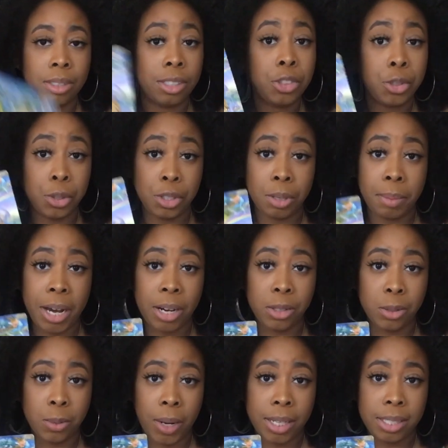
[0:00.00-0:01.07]
Choose your battles
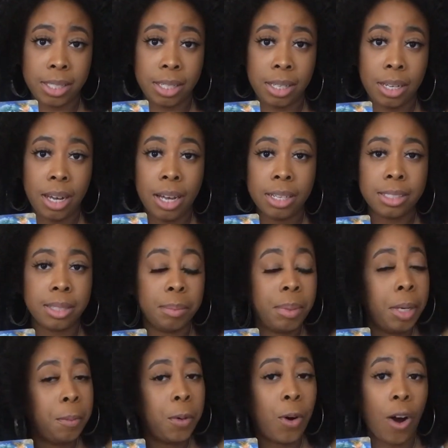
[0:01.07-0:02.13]
wisely. Some
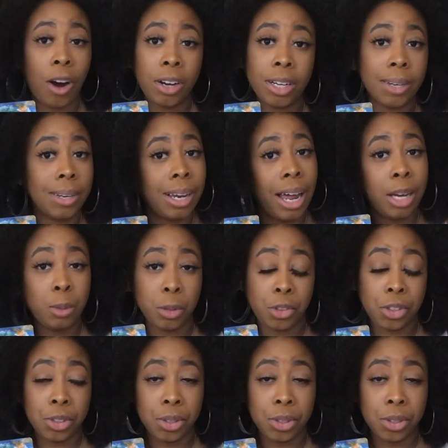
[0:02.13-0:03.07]
people aren't going to like what you're